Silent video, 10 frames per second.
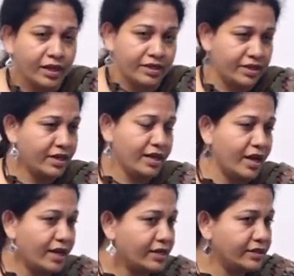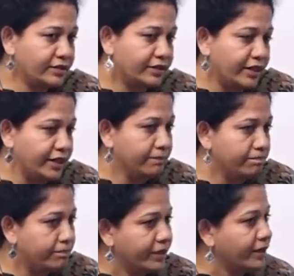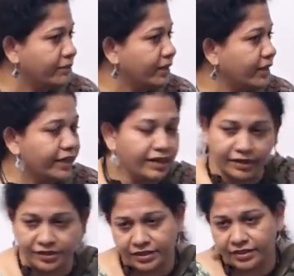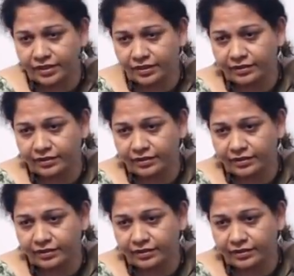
he has the impeccable English.